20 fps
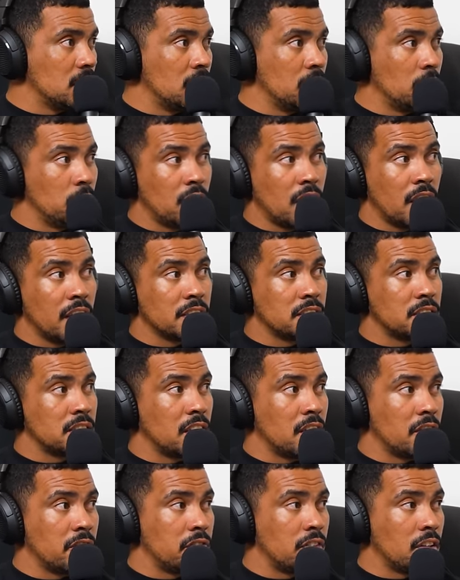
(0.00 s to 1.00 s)
You guys
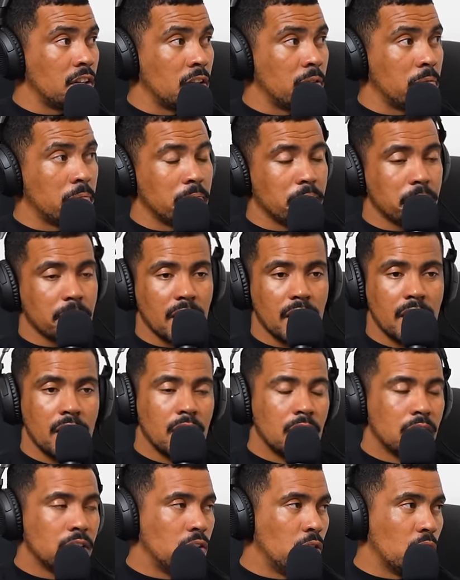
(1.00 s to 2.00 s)
have um,
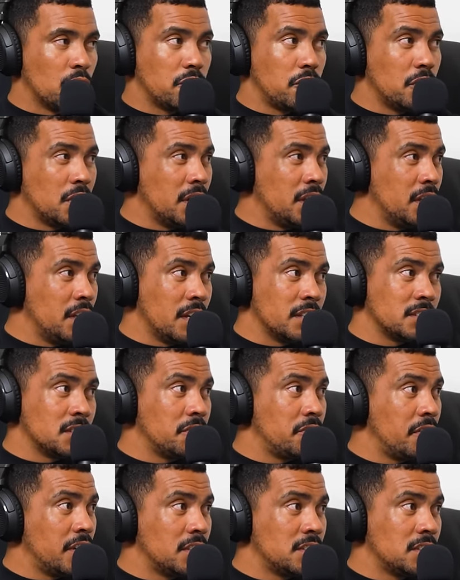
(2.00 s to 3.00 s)
Dion Fourie as
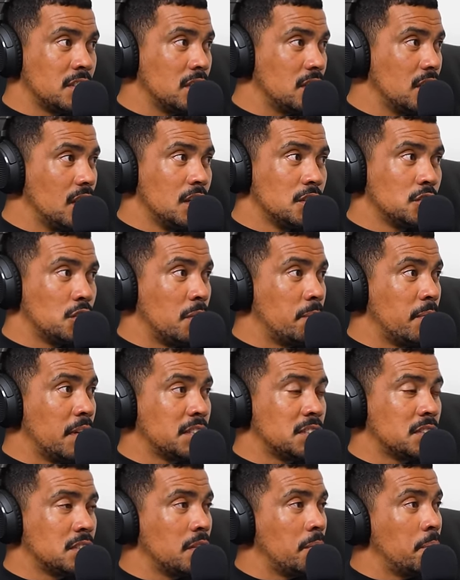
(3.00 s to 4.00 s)
a fetcher. Yeah. So he
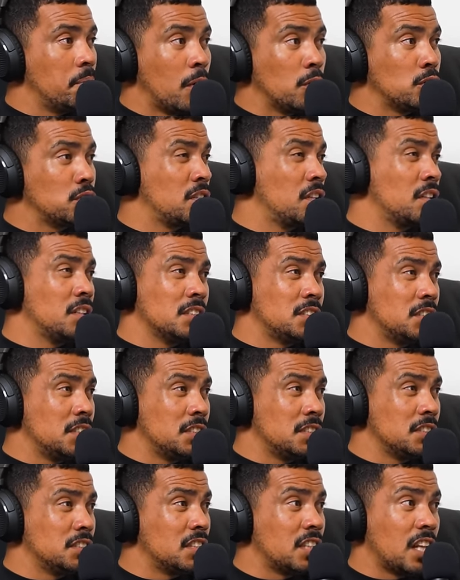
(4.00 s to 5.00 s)
makes most of the
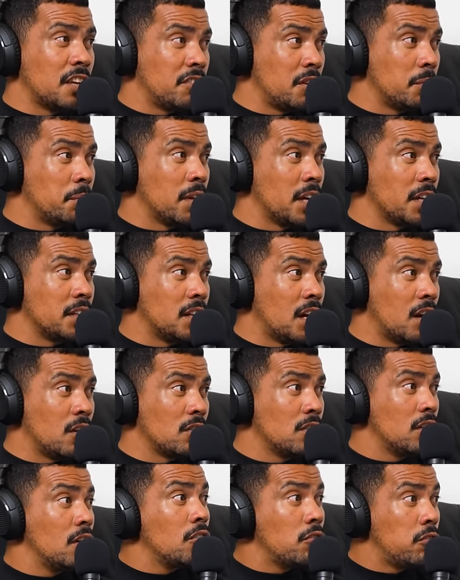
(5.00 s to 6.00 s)
decisions at every
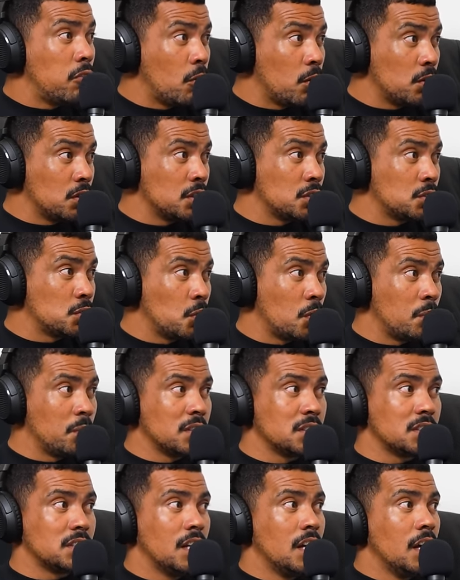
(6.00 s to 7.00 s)
breakdown for the
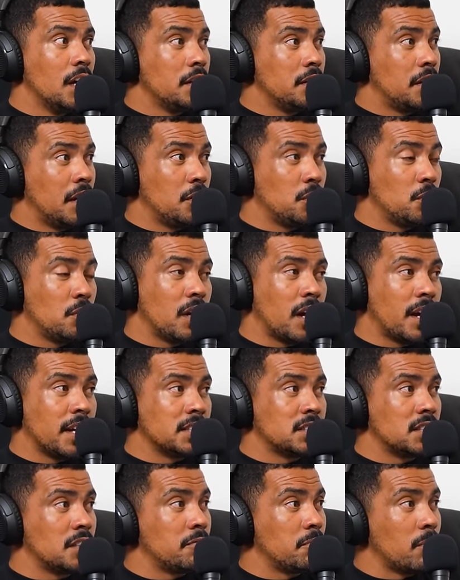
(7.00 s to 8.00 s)
Stormers. Mm. Then you
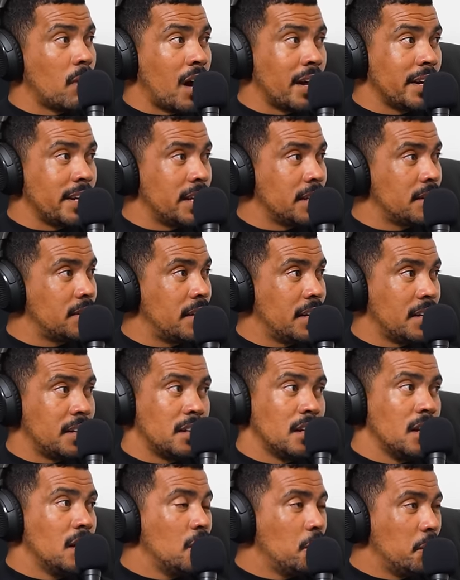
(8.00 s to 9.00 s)
guys have Manie at
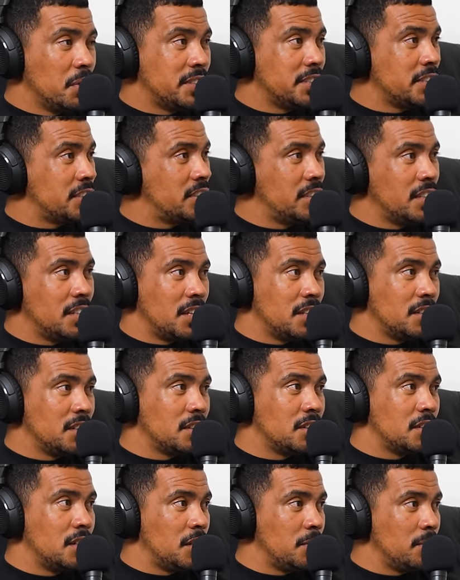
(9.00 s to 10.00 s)
ten, which is steering
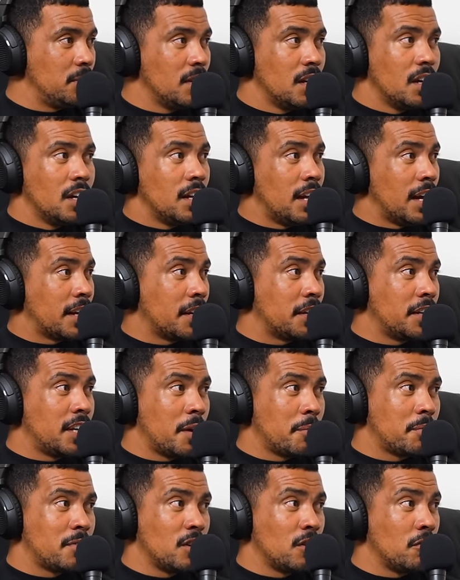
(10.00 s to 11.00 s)
the team mm. like a
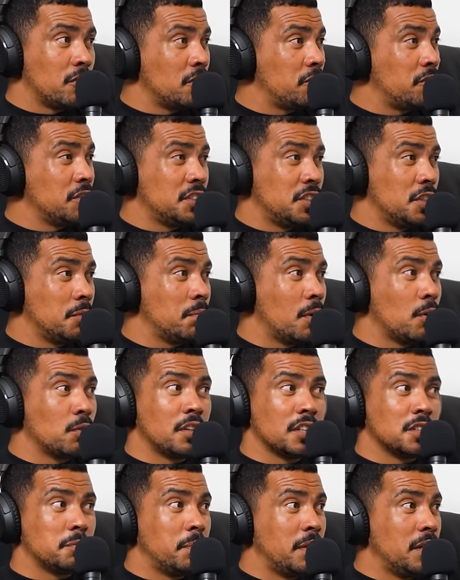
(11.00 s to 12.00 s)
captain of a fishing
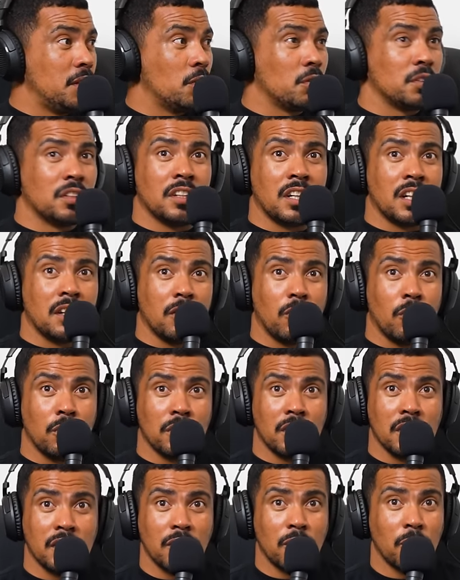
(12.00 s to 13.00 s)
boat that's yep, been on, yep. the,
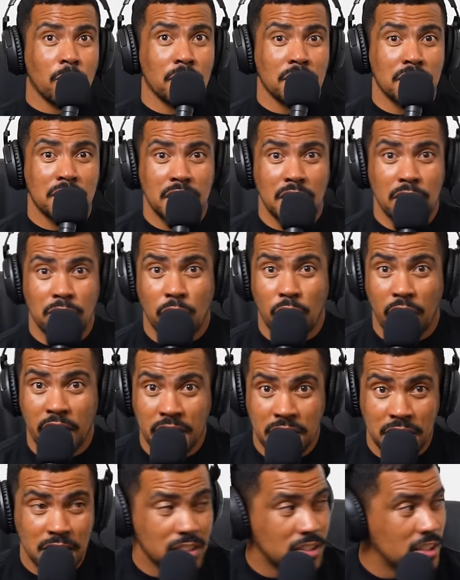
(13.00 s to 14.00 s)
on, the, on the sea for
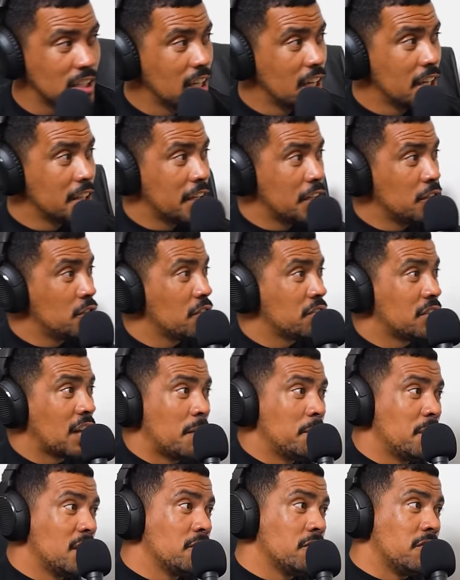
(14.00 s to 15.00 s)
ages. Then you have
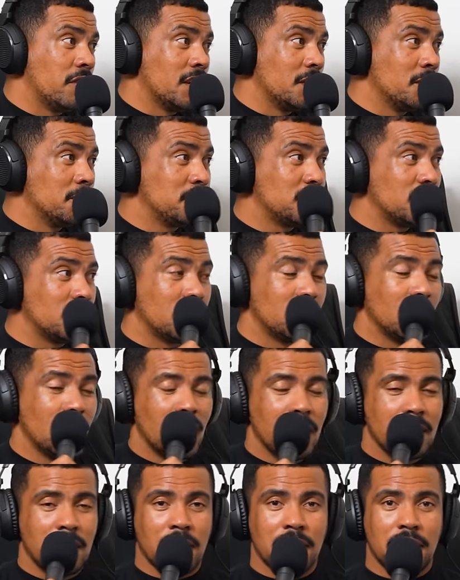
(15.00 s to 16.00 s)
Damian Willemse.
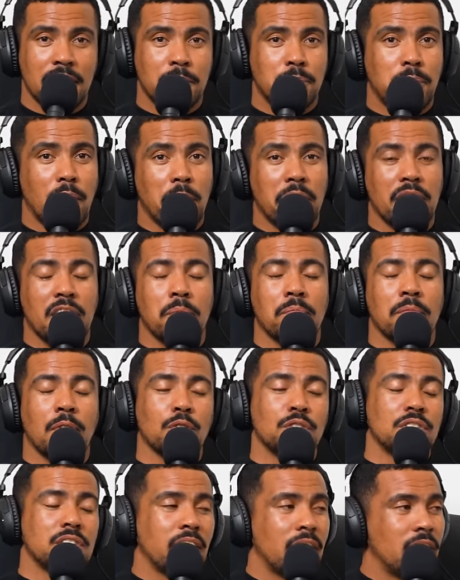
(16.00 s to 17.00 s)
That is probably the
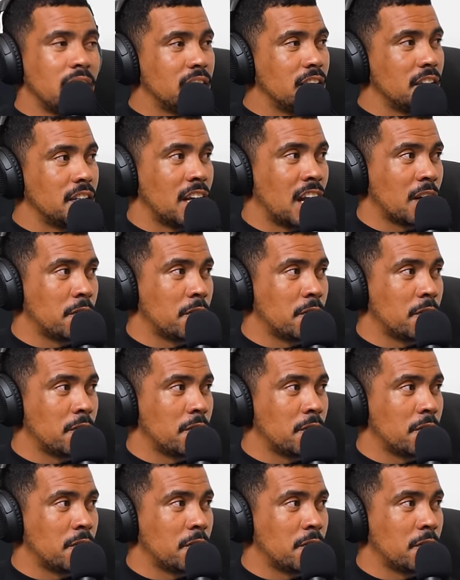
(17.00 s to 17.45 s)
most talented yeah.